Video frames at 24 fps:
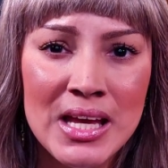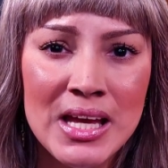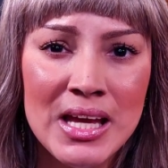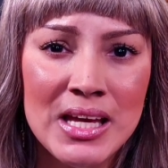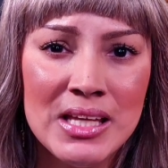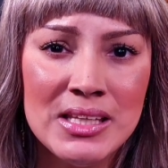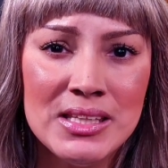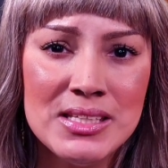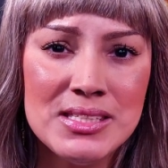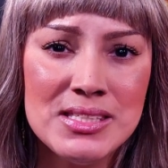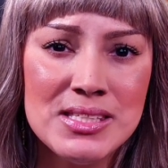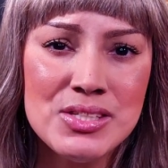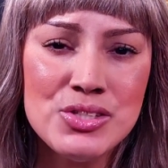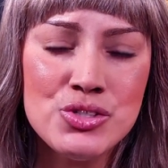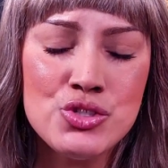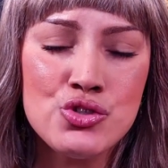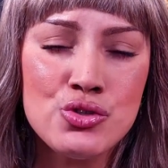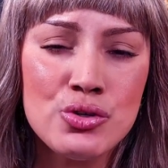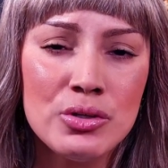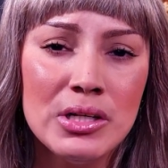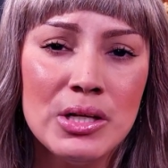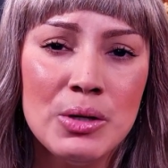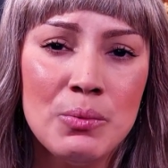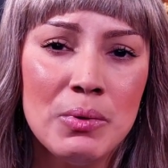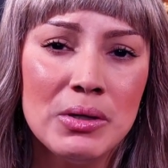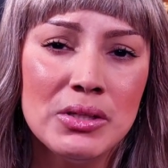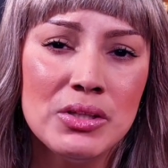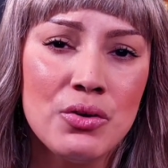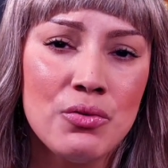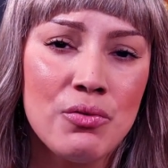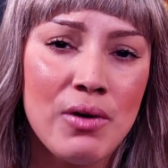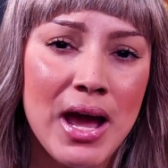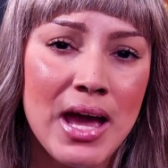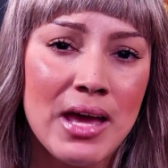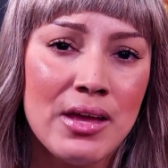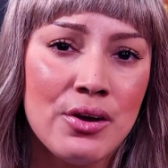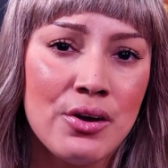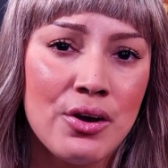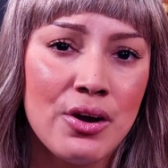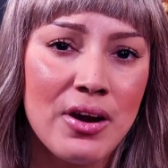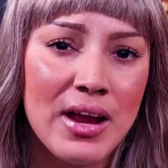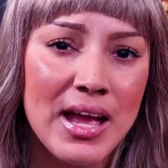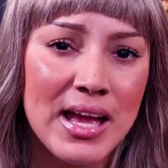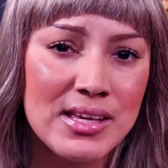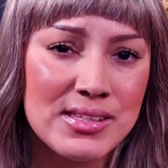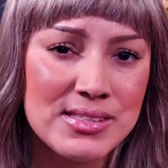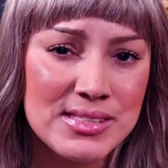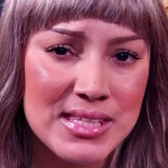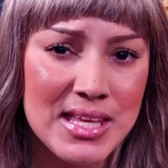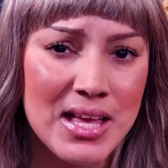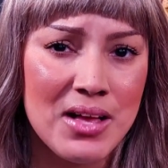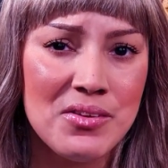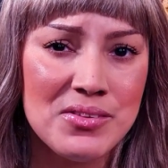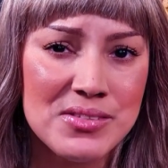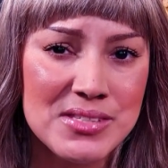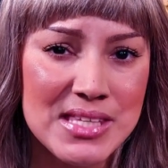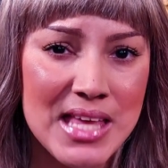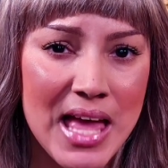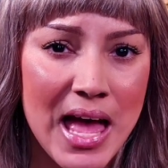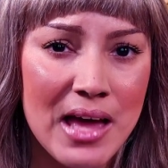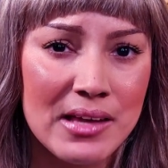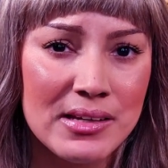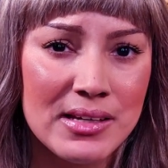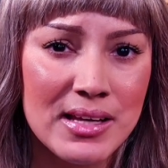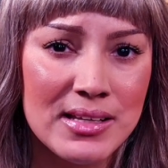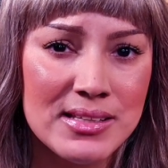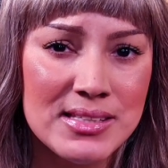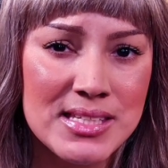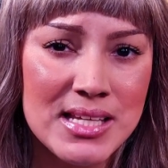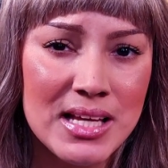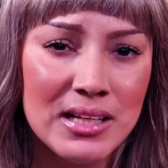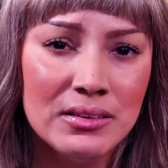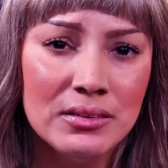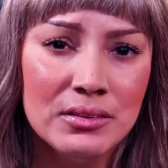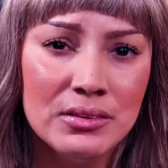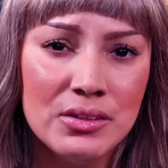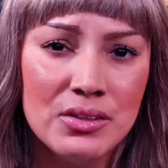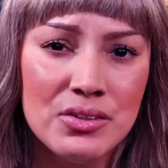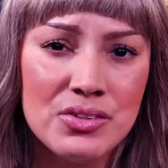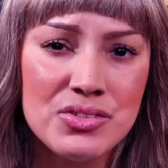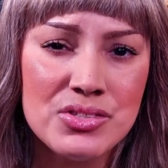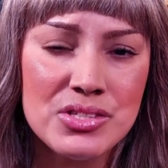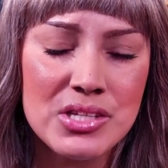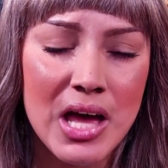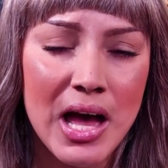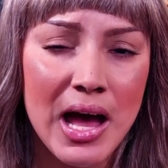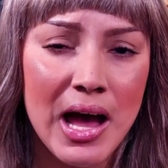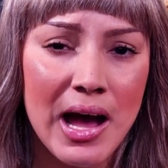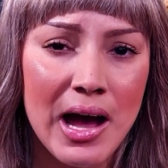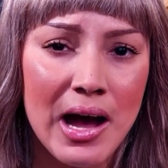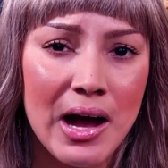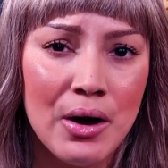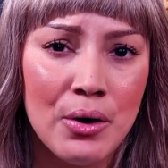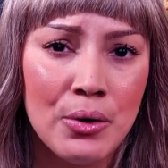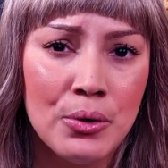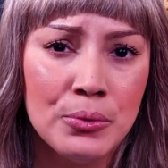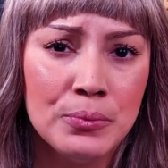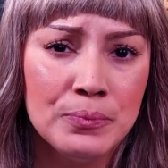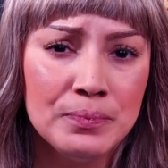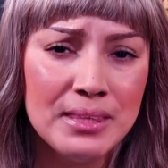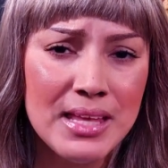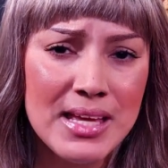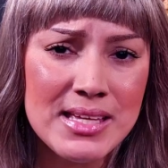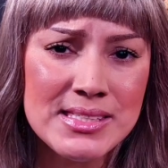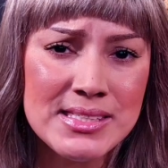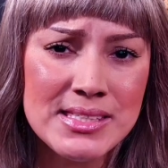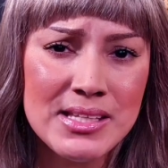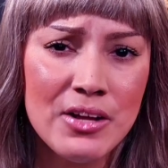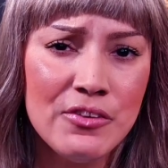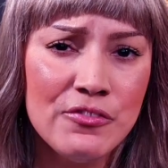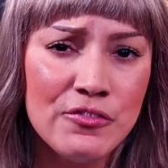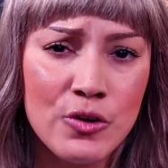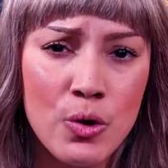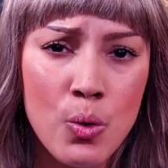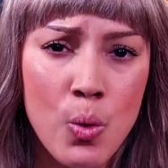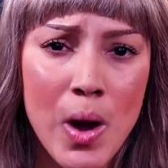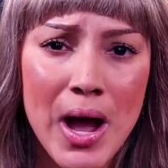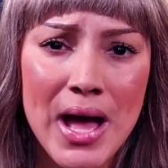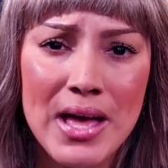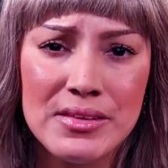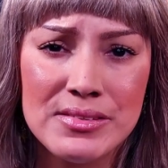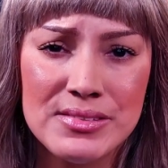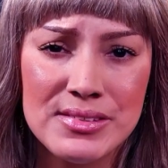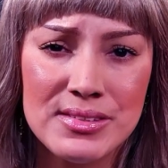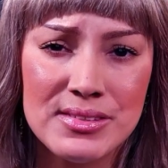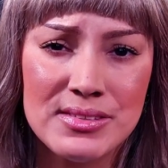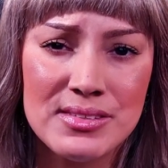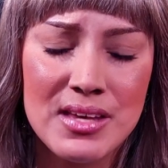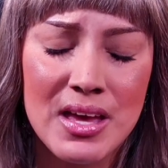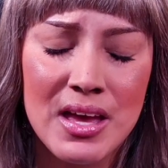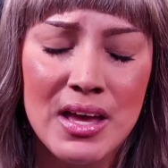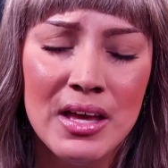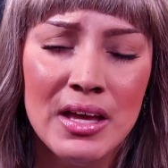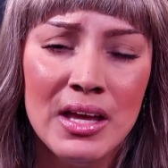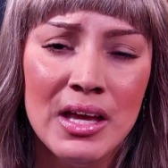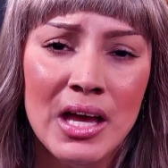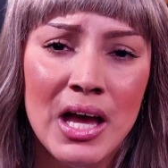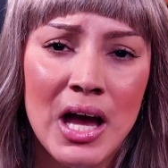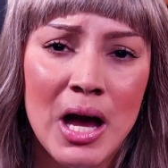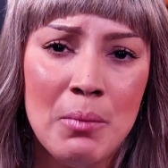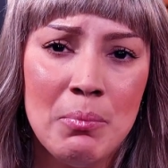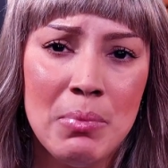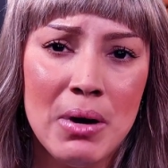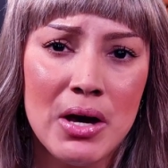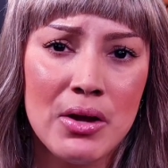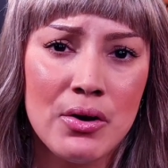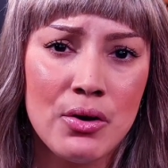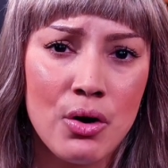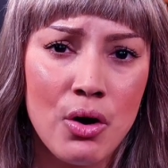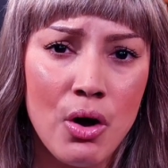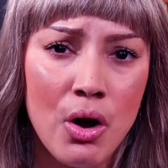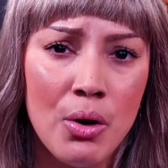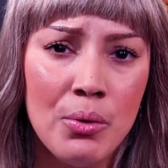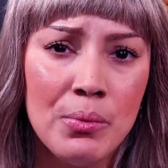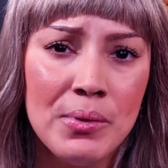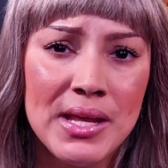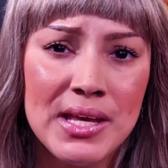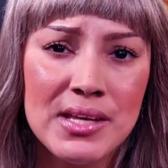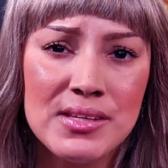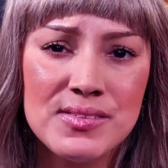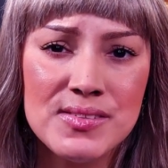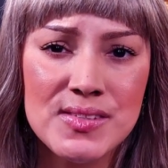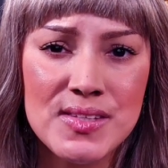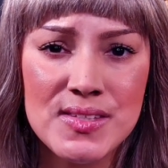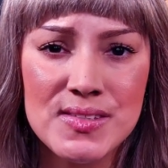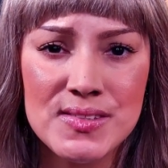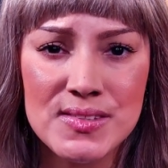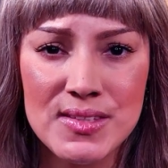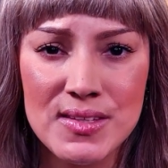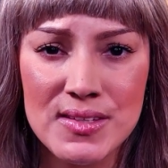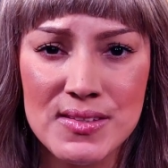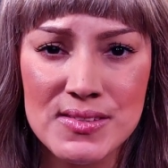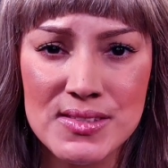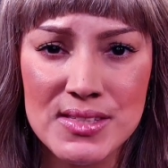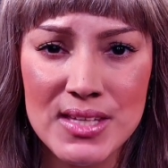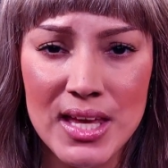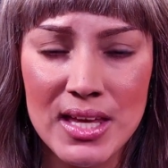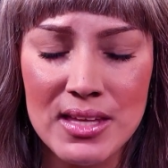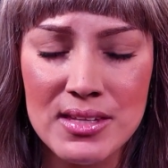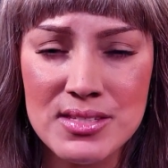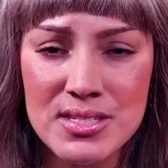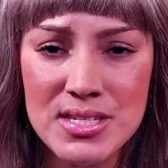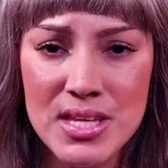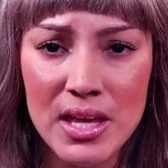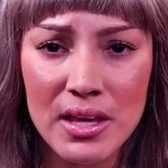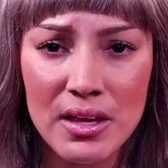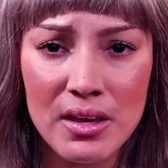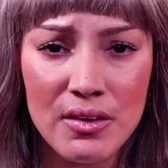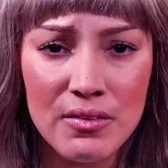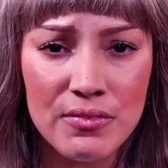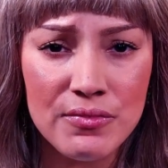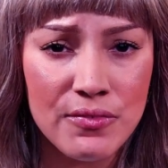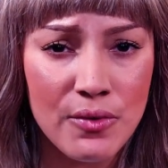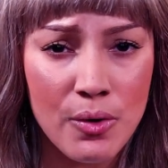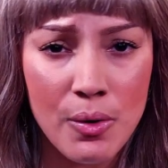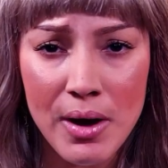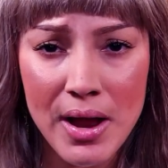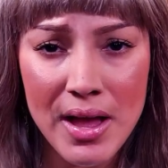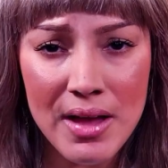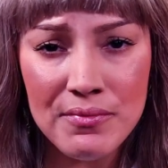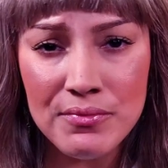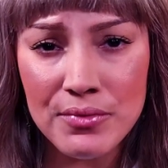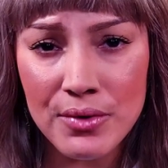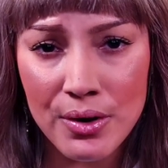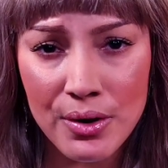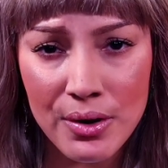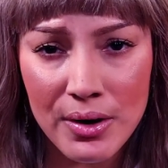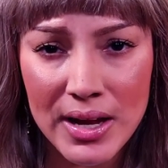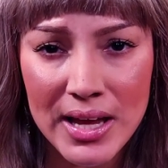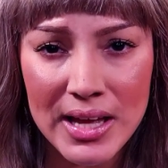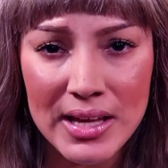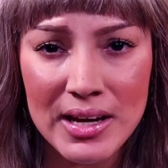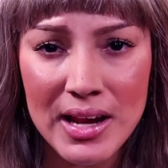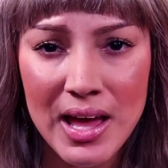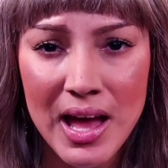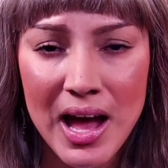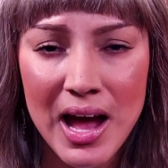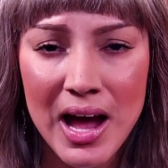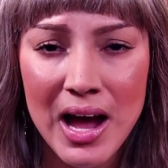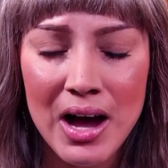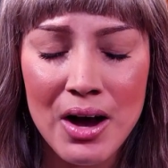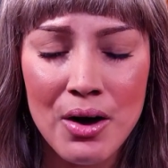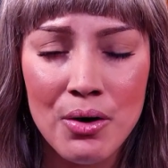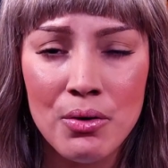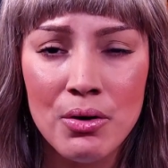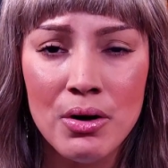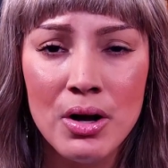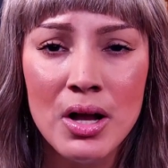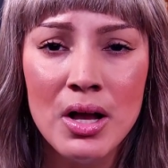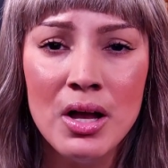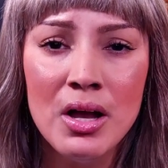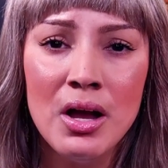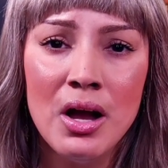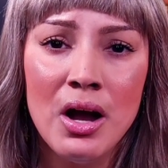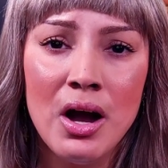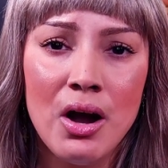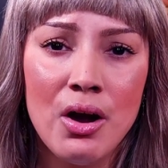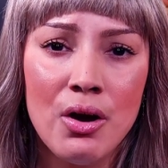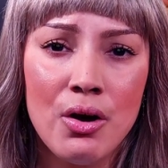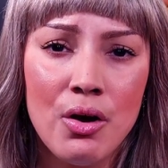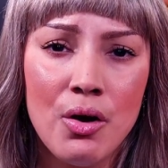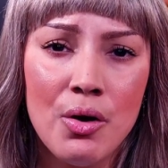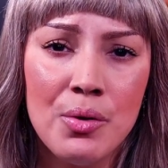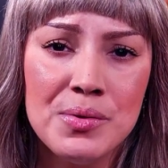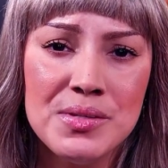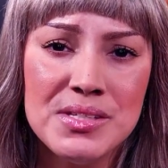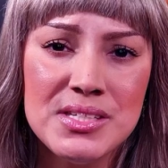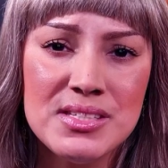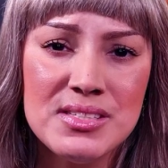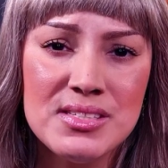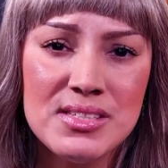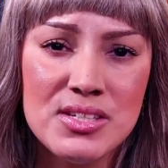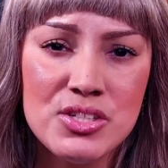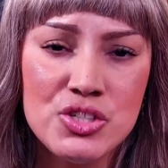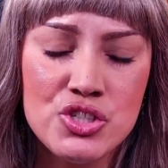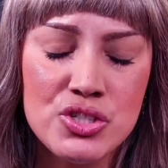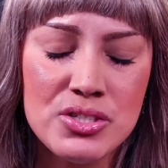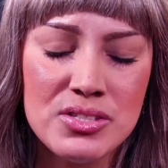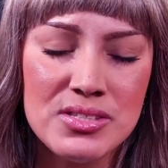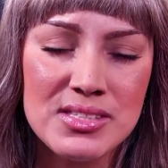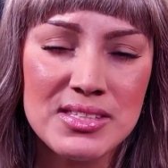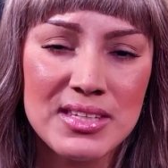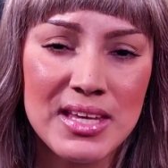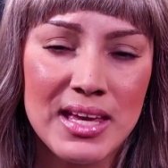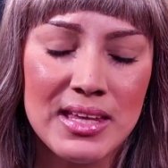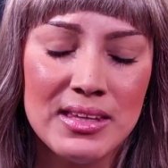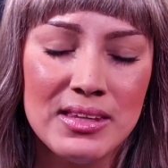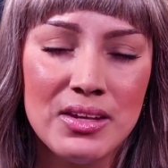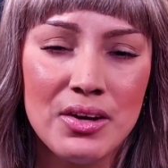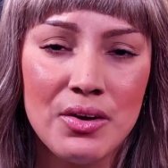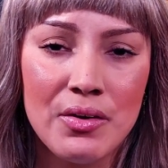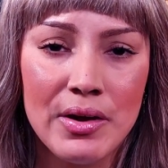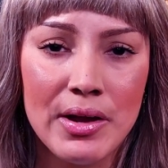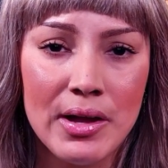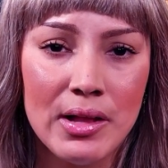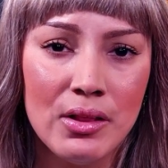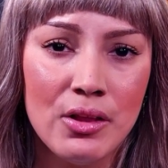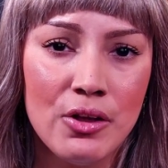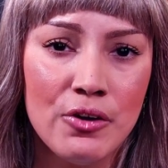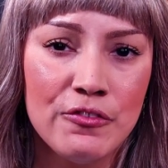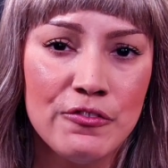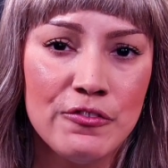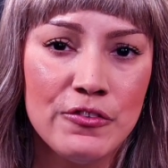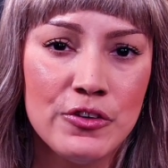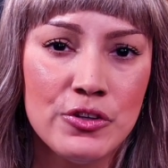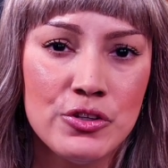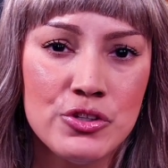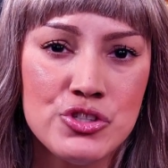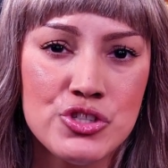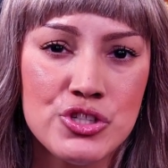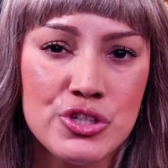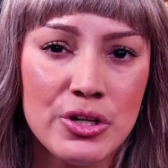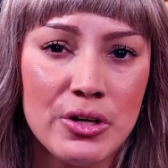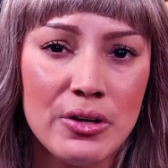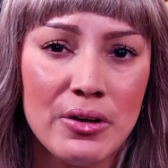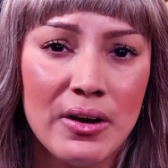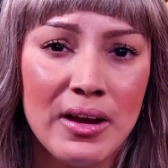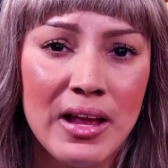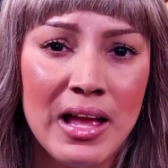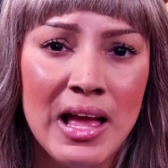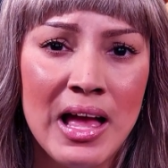And this is truly what the writer excels at telling us how that self-quest about our own existence can take forever, and how our own decisions can derail our future.